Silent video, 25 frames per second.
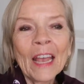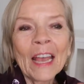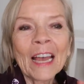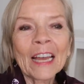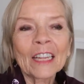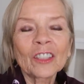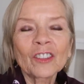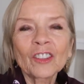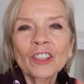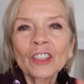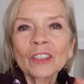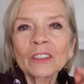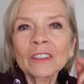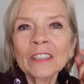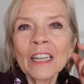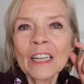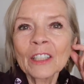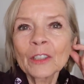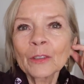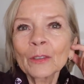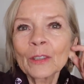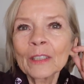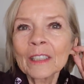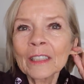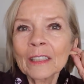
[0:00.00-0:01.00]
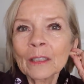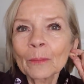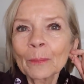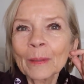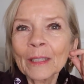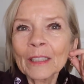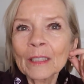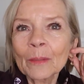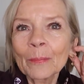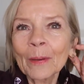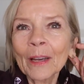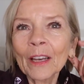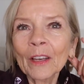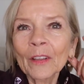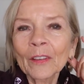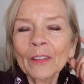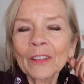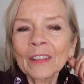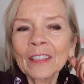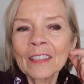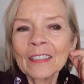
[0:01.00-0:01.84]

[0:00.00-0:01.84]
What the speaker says: and she'll tell you a little bit about